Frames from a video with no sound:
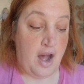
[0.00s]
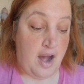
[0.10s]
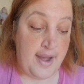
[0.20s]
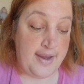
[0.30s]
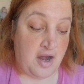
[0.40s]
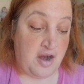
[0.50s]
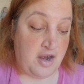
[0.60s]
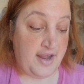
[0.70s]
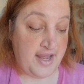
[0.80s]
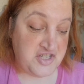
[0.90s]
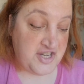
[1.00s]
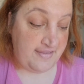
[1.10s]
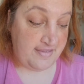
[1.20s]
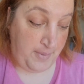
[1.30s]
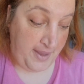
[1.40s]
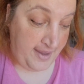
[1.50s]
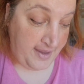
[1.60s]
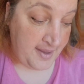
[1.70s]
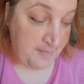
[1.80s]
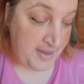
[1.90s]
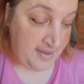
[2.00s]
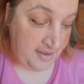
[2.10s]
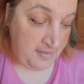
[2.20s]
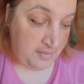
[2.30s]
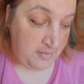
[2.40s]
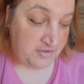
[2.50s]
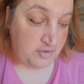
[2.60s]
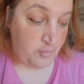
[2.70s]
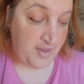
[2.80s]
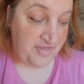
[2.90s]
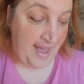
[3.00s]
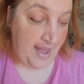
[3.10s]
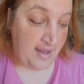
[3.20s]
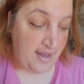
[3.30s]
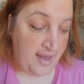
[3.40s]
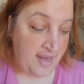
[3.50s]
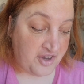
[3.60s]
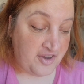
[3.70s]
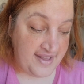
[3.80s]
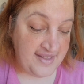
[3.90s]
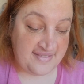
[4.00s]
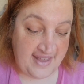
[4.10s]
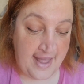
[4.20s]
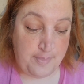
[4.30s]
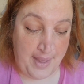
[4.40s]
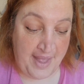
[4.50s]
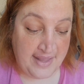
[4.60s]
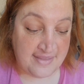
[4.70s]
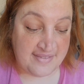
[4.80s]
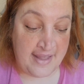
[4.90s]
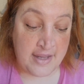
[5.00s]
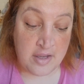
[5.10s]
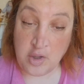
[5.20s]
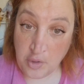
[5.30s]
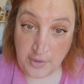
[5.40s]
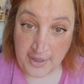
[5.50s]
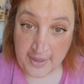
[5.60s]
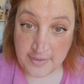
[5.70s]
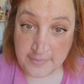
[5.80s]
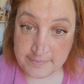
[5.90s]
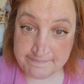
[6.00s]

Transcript: IR HSP can be used with other heat set paints, including,